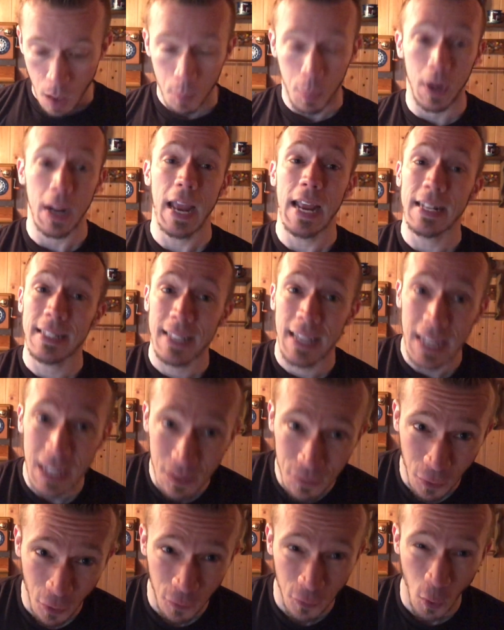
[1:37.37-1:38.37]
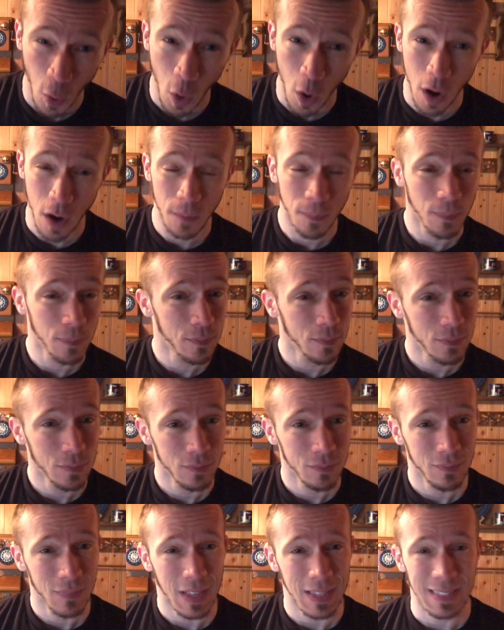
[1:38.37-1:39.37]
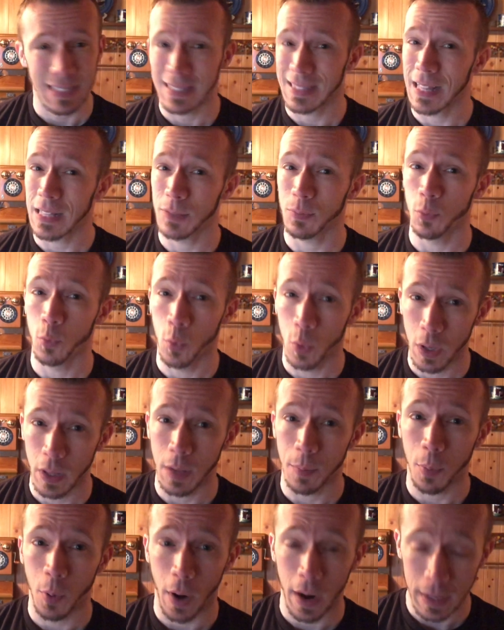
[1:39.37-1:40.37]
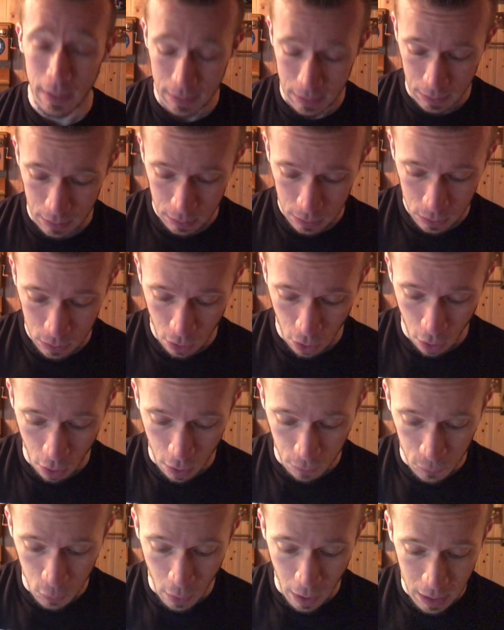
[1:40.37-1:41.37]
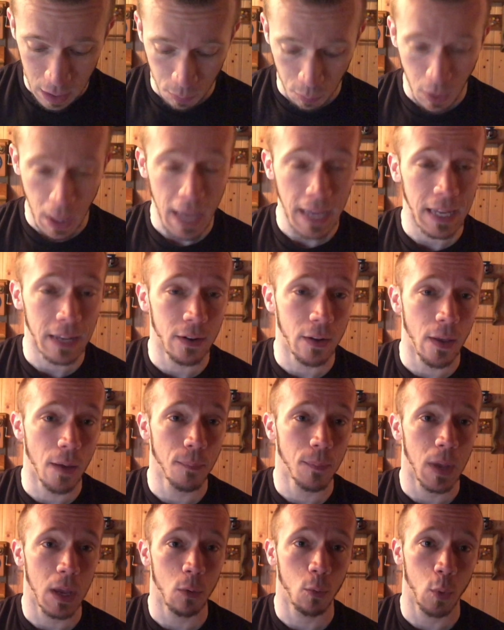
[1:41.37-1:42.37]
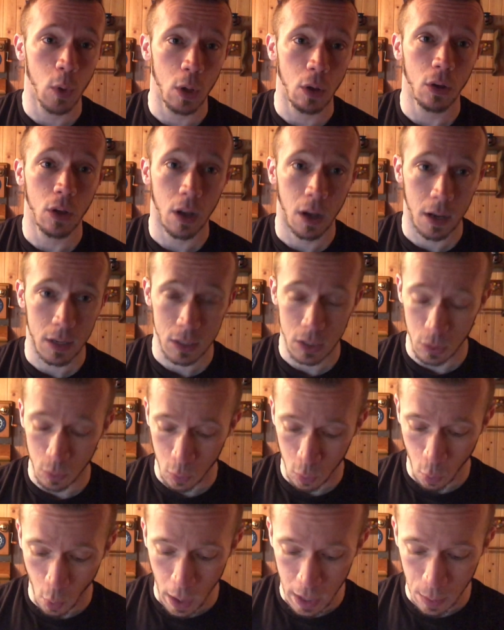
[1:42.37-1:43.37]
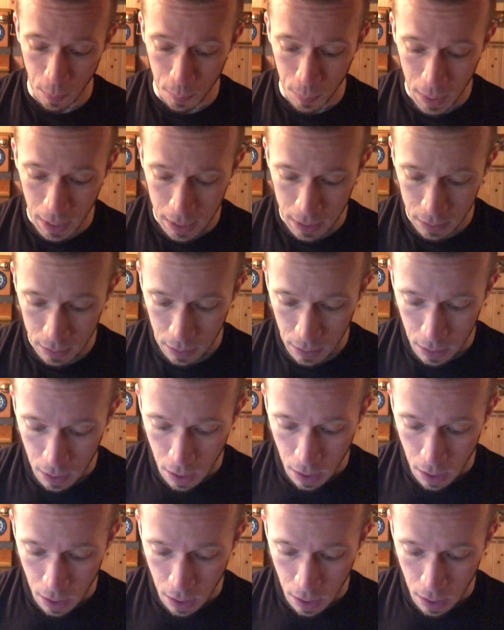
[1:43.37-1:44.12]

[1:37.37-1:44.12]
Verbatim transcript: But 18 for 4, that's really pricey. So if you end up liking them, it will cost you quite a bit.